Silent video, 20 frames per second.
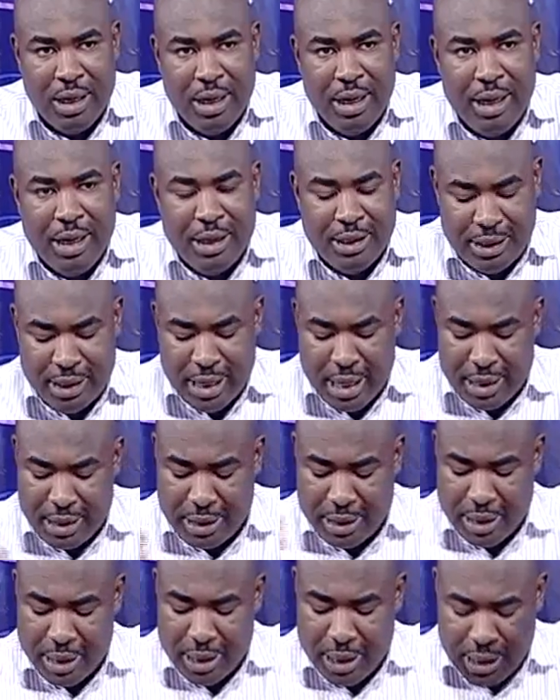He said,
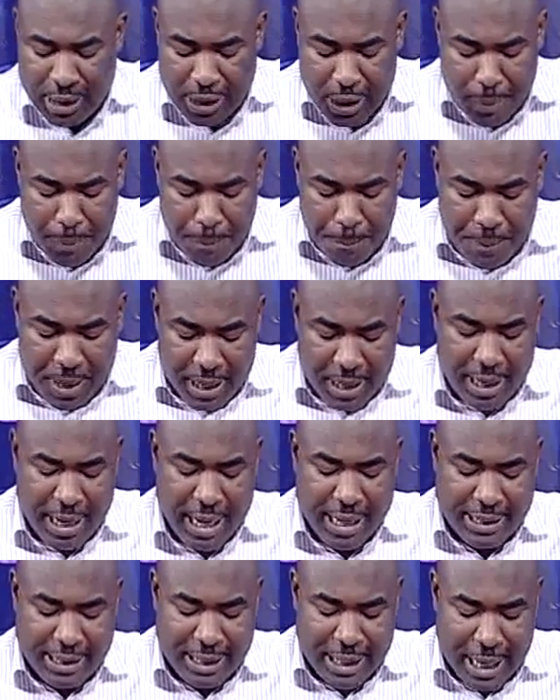the
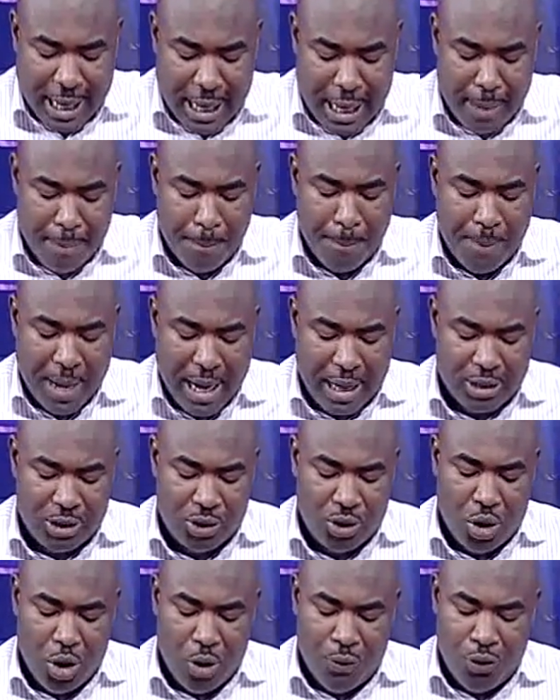biggest impact
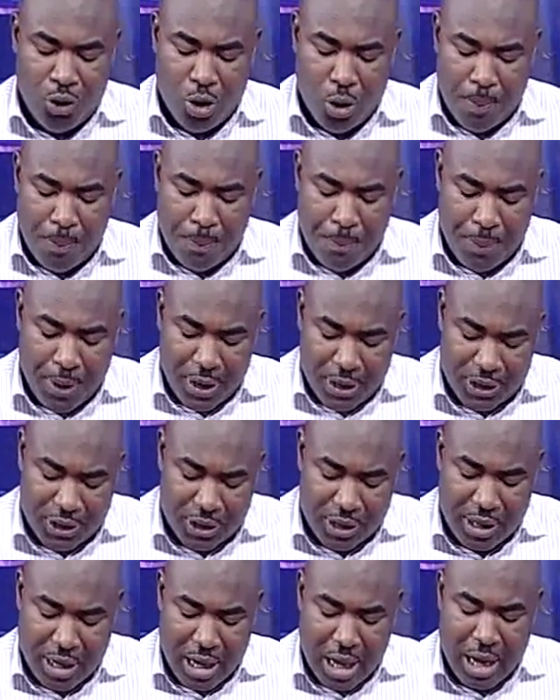of your
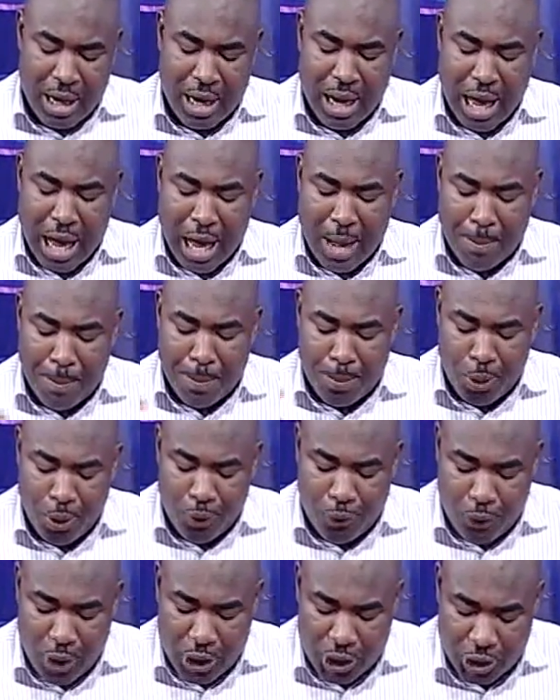personal and
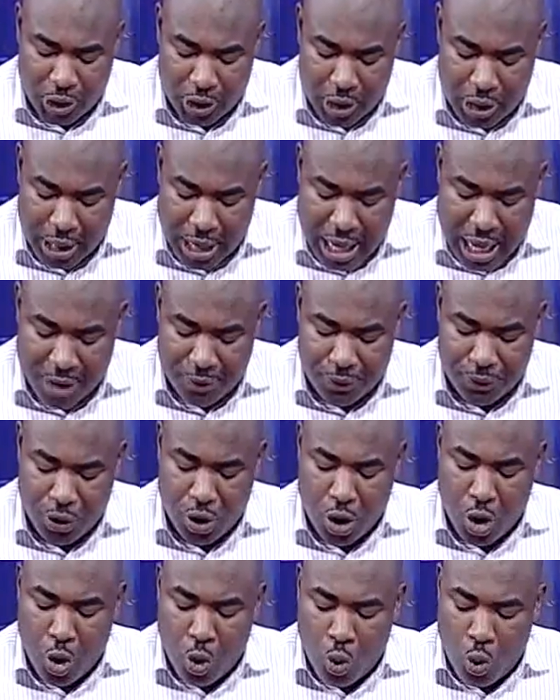professional life
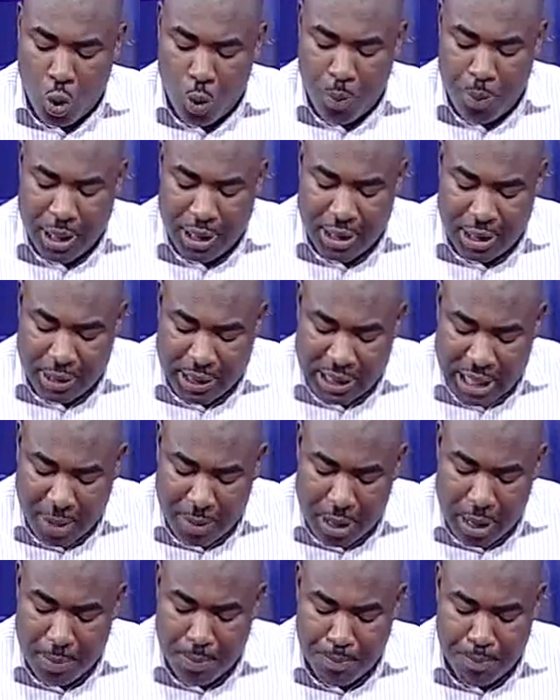will be
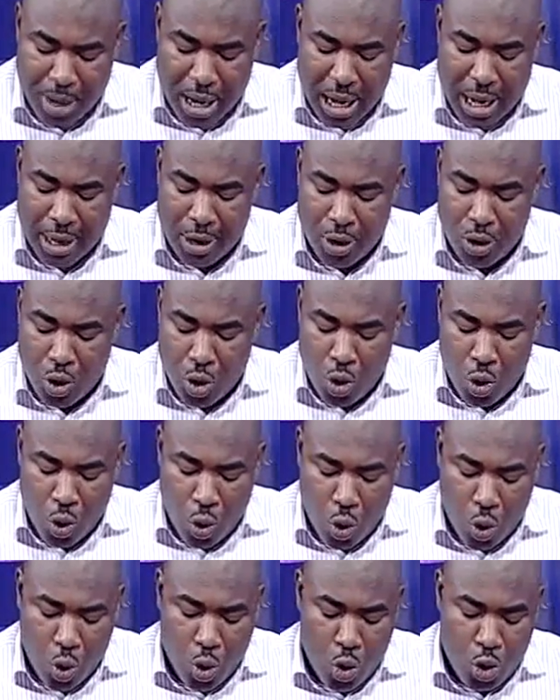determined by
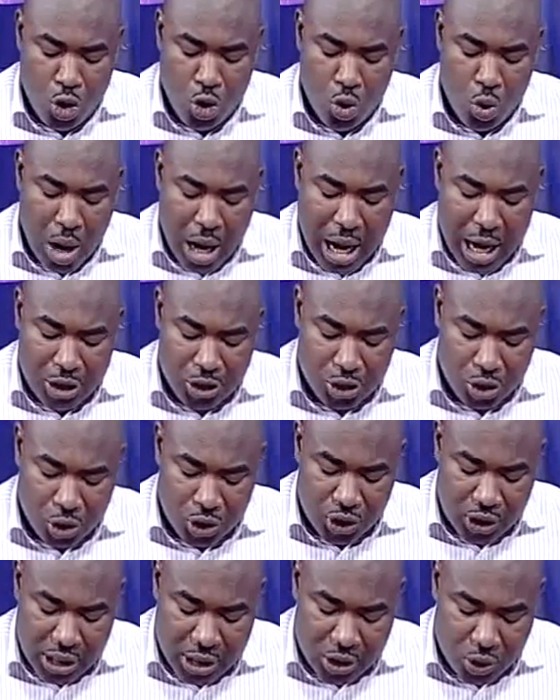who you
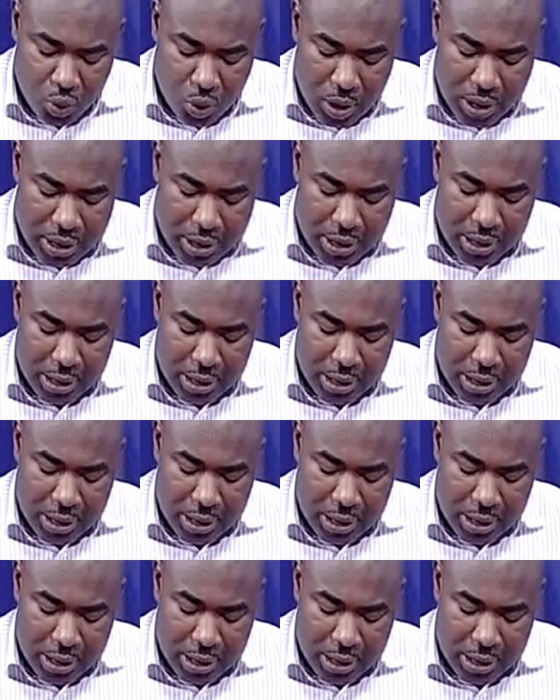associate with